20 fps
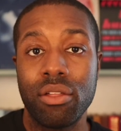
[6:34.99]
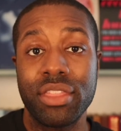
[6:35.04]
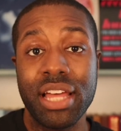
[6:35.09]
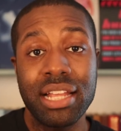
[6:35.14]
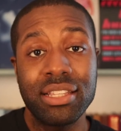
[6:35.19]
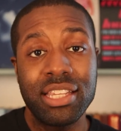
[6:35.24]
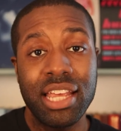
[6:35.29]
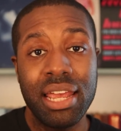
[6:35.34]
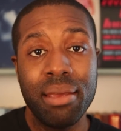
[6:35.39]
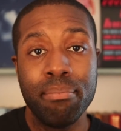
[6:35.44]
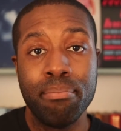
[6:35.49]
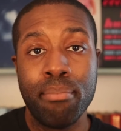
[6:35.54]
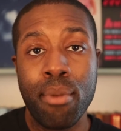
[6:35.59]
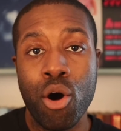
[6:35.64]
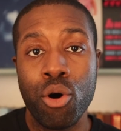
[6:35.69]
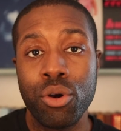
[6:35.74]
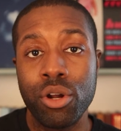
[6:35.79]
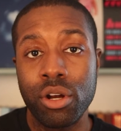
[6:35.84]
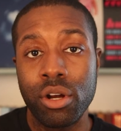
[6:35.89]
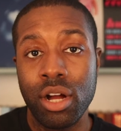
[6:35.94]
that's a
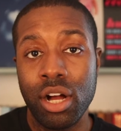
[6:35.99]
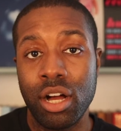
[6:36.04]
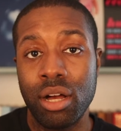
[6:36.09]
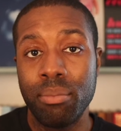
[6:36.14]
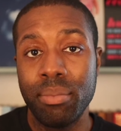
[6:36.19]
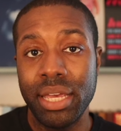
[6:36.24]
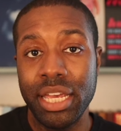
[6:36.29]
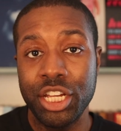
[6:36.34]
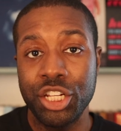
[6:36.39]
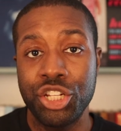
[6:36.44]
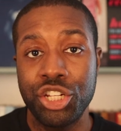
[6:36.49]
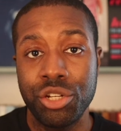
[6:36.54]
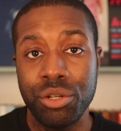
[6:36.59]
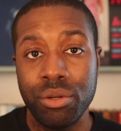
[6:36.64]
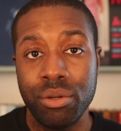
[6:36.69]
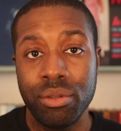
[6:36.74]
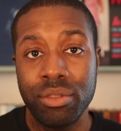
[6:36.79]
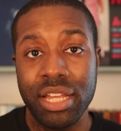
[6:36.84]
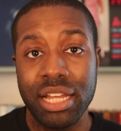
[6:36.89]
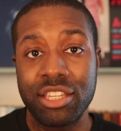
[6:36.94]
motor hum
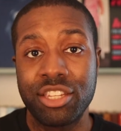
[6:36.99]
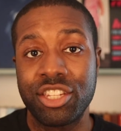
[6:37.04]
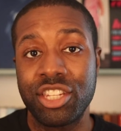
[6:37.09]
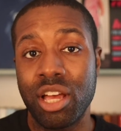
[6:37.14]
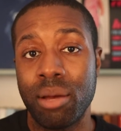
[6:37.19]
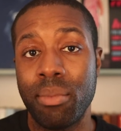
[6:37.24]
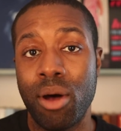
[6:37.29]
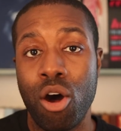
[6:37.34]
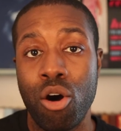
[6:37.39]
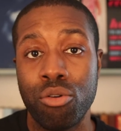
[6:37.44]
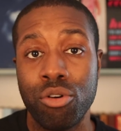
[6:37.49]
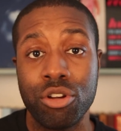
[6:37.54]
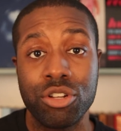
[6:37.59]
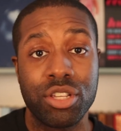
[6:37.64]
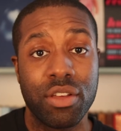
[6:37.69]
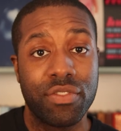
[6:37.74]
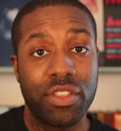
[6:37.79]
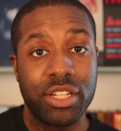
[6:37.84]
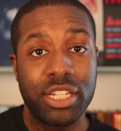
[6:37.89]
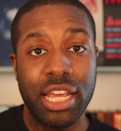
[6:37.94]
issue that some owners
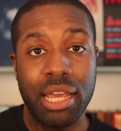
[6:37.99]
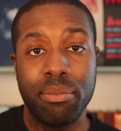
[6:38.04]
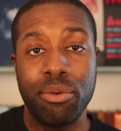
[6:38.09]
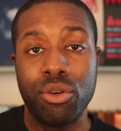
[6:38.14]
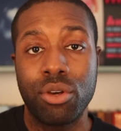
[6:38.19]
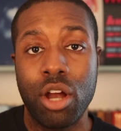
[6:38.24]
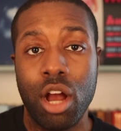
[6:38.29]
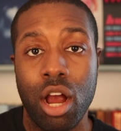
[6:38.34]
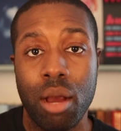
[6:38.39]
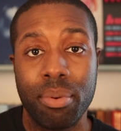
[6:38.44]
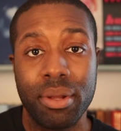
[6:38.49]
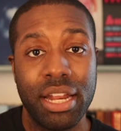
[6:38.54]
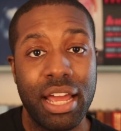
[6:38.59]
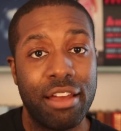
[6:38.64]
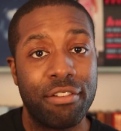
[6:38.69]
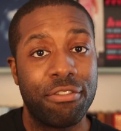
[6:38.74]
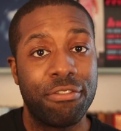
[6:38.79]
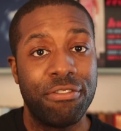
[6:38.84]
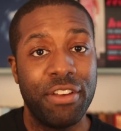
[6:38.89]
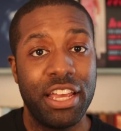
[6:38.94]
of the Debut Carbon
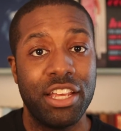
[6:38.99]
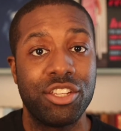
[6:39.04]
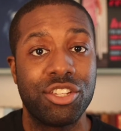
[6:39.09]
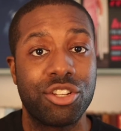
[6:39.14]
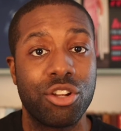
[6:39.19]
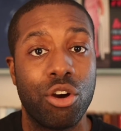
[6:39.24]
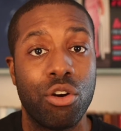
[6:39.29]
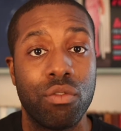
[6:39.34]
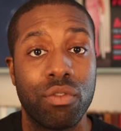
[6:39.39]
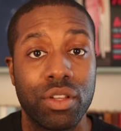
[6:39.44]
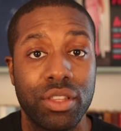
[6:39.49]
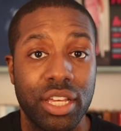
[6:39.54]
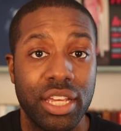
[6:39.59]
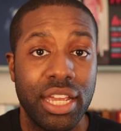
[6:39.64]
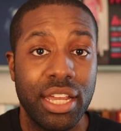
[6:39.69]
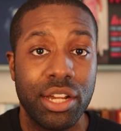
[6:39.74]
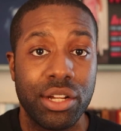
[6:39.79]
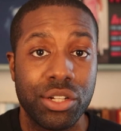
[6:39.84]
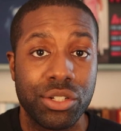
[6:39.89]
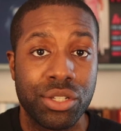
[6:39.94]
have faced over the
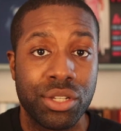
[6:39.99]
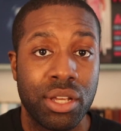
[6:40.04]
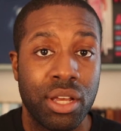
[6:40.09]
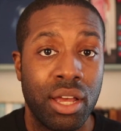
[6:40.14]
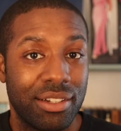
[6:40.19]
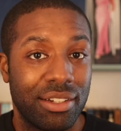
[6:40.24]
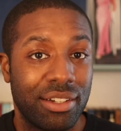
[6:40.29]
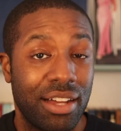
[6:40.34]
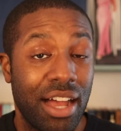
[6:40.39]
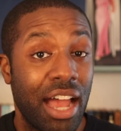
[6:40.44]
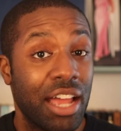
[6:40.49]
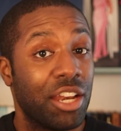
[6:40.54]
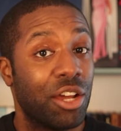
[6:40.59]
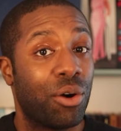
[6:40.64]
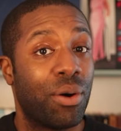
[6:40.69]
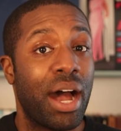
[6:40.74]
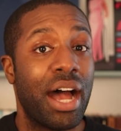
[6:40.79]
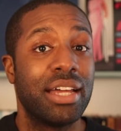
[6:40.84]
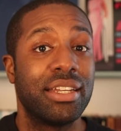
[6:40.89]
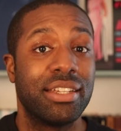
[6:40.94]
years. I
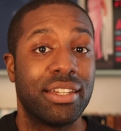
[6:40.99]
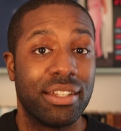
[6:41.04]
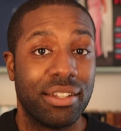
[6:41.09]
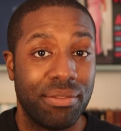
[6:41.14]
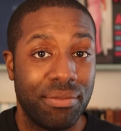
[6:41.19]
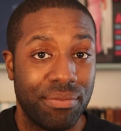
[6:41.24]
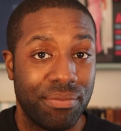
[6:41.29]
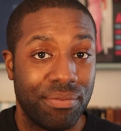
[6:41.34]
know I did.